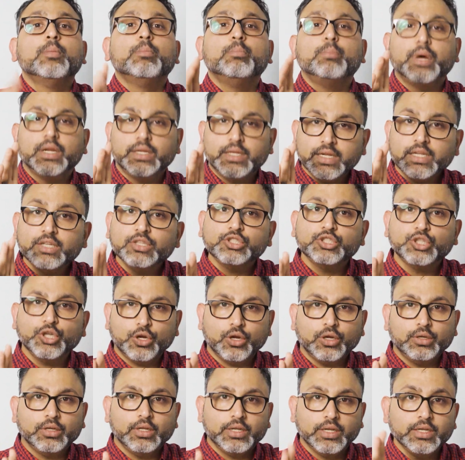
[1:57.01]
But in
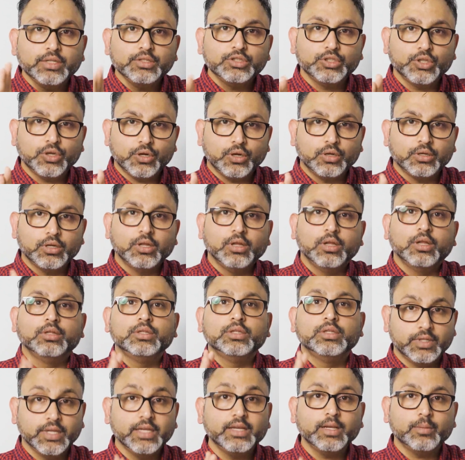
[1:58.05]
short, in short,
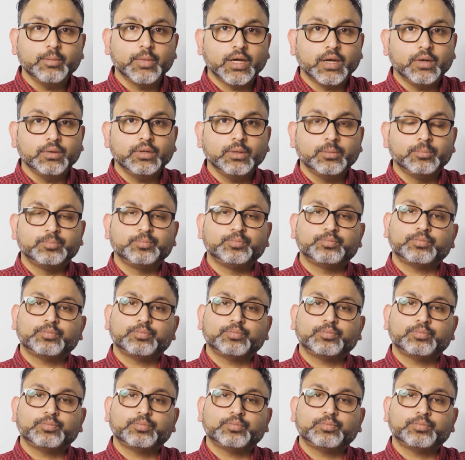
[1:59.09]
think about